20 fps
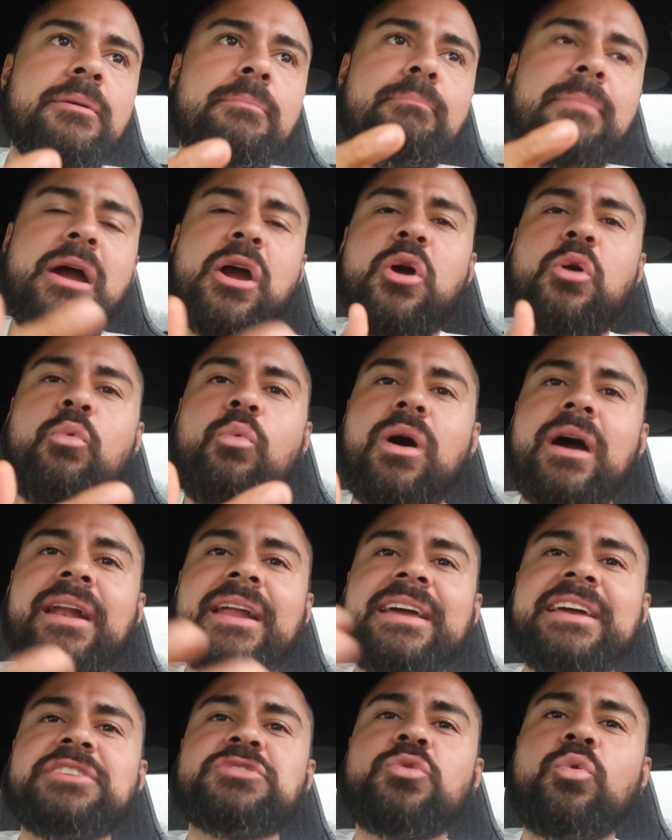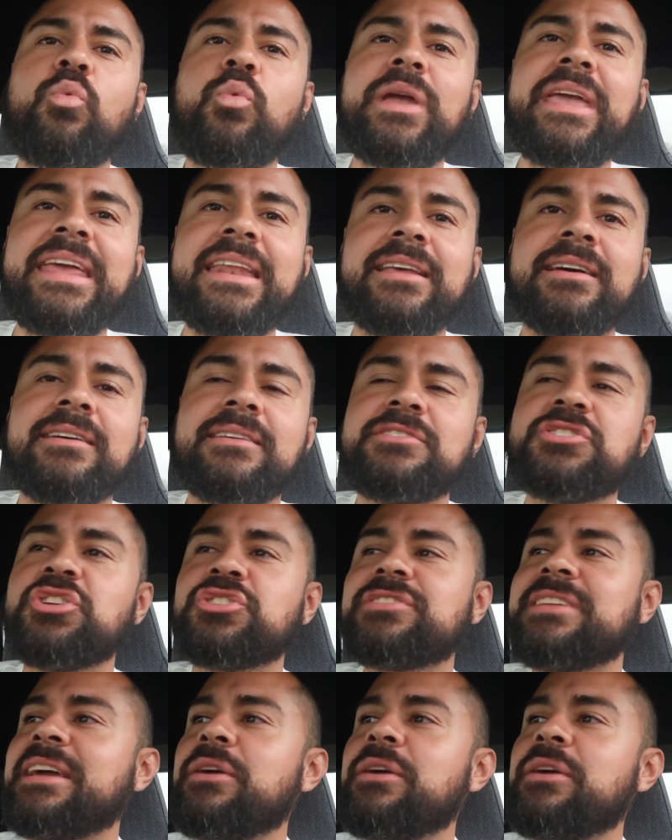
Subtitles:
marijuana is a weed, just